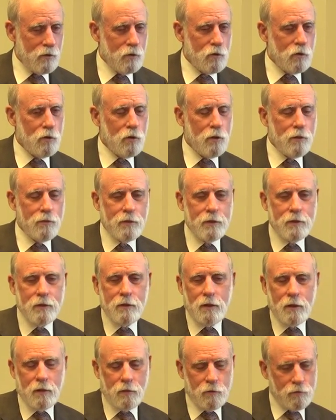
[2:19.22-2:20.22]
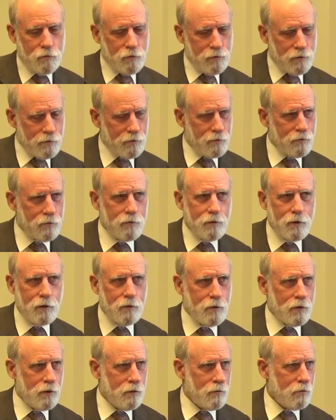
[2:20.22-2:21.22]
The uh, traditional
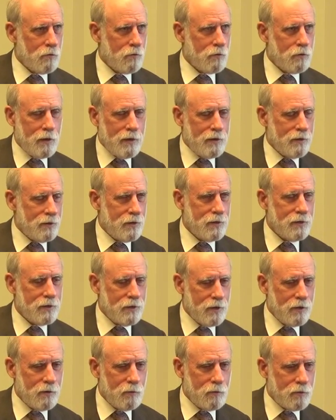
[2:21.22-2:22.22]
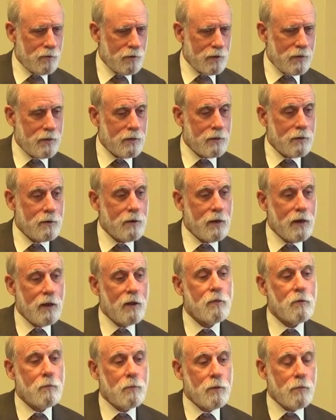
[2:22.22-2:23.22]
telcos, A T and T in particular,
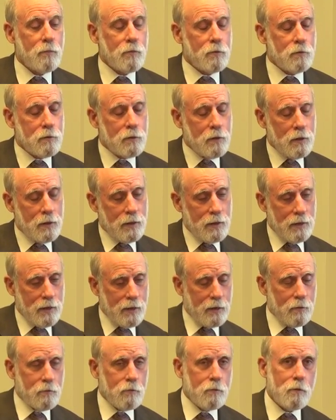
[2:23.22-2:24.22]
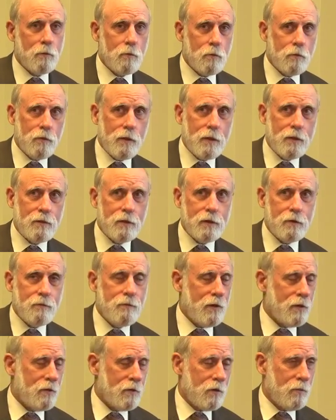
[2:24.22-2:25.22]
and the people at what was then the
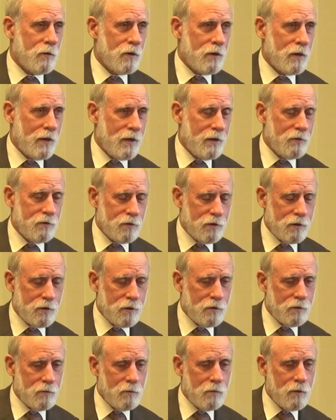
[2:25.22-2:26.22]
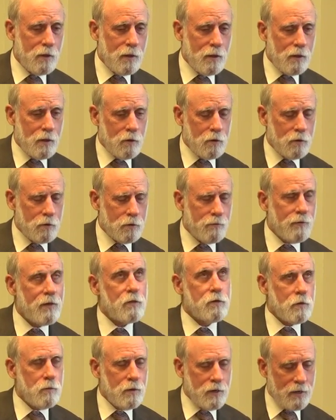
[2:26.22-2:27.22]
Defense Communications System, or
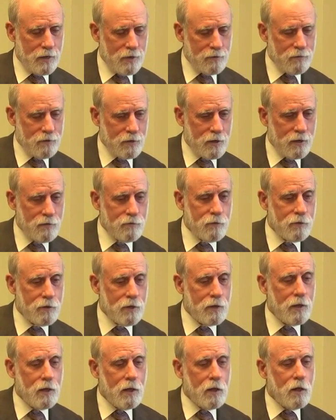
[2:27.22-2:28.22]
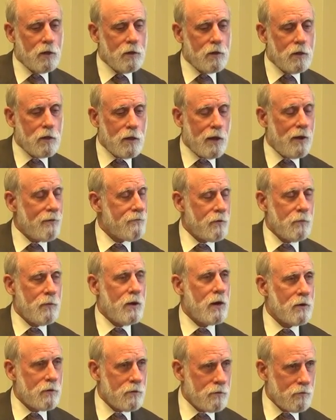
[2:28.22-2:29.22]
Defense Communications Agency, laughed him
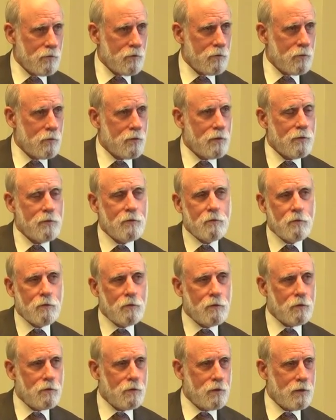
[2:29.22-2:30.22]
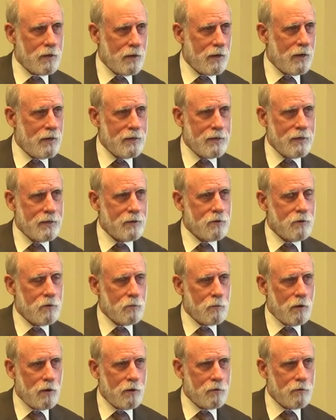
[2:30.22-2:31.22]
out of the room, said this was a silly idea, it
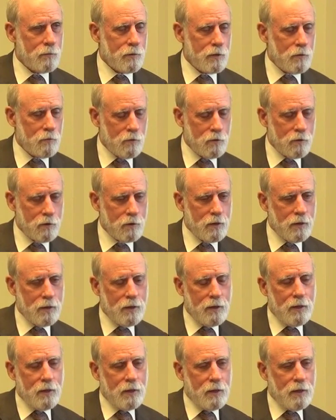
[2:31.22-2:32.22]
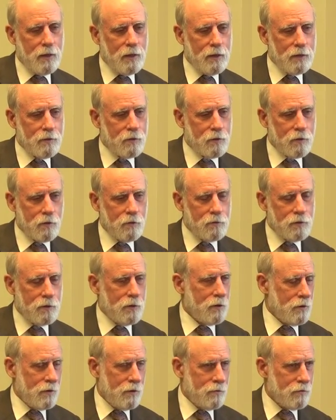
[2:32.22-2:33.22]
couldn't possibly work, and so, you
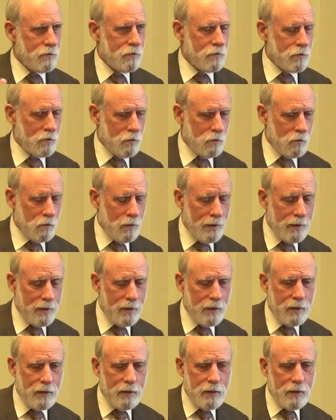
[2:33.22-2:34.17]
know, he should just go away.